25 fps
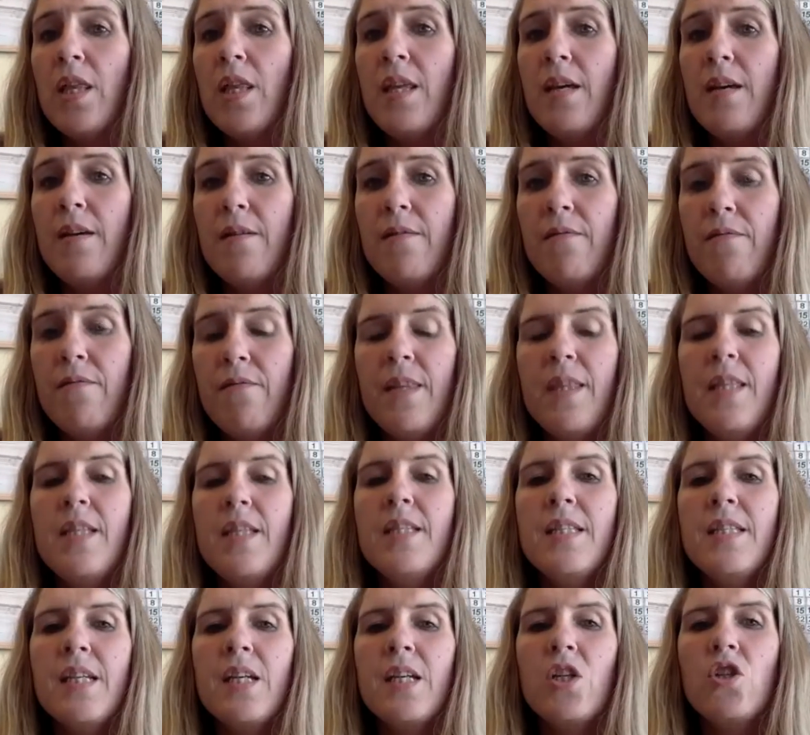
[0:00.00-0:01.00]
the 5th
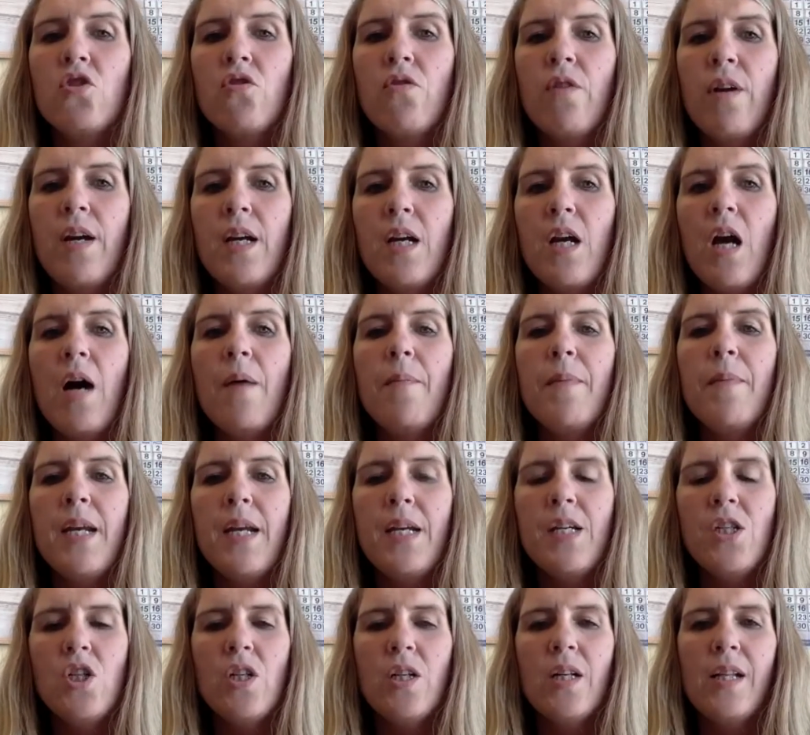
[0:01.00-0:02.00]
and 6th grade
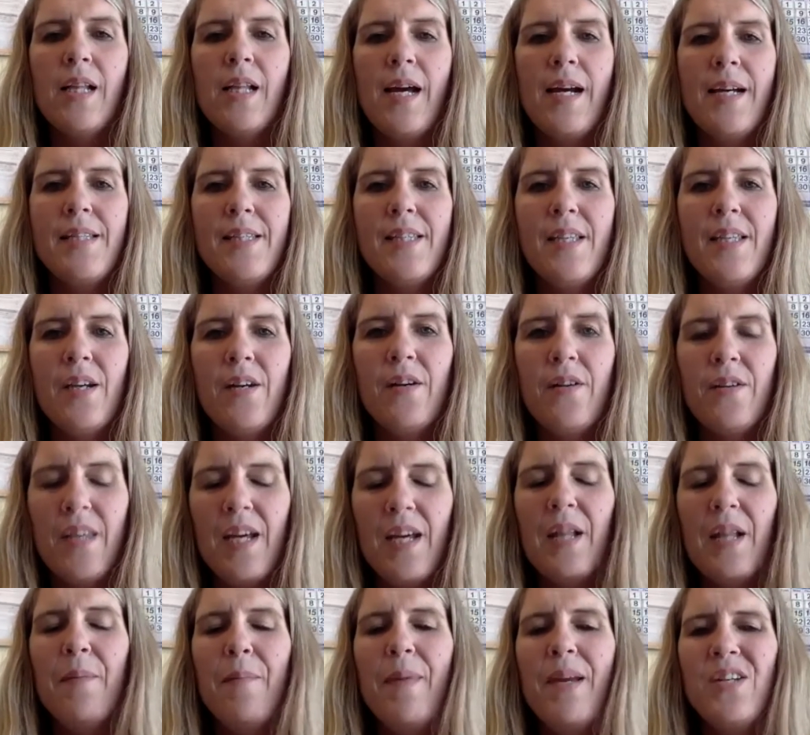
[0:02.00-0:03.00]
combination class there, the
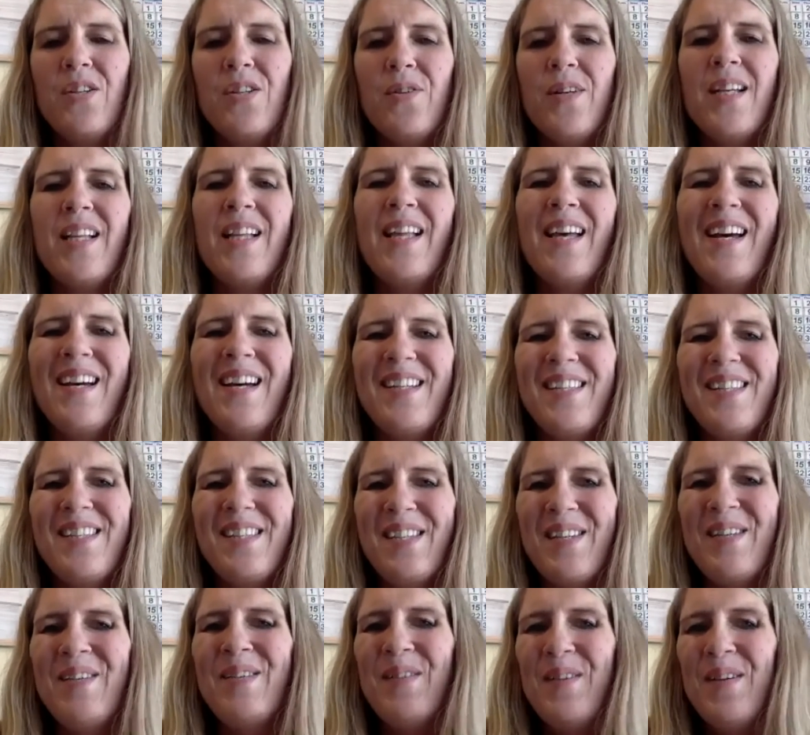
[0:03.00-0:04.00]
elementary
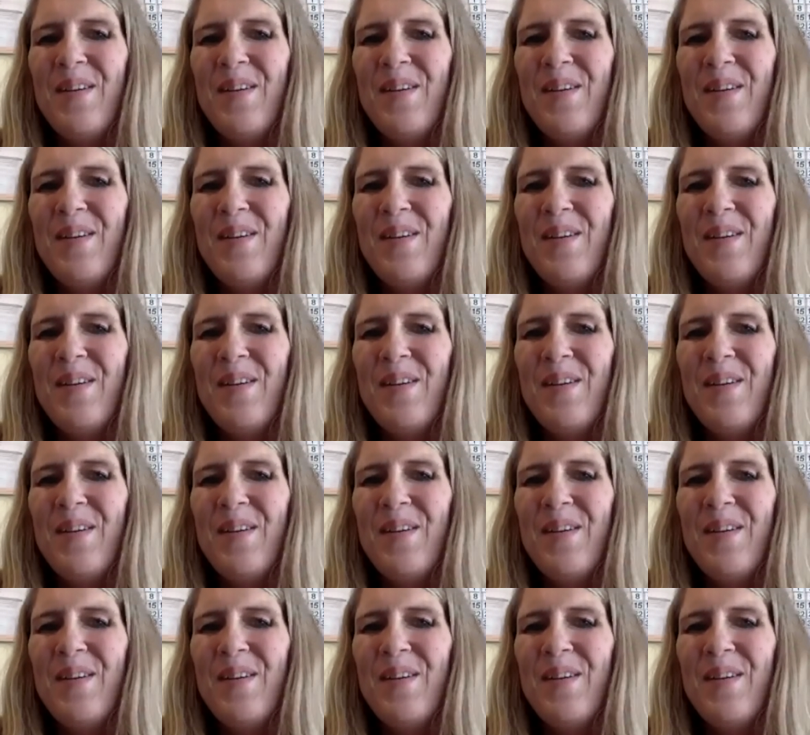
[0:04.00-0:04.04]
class.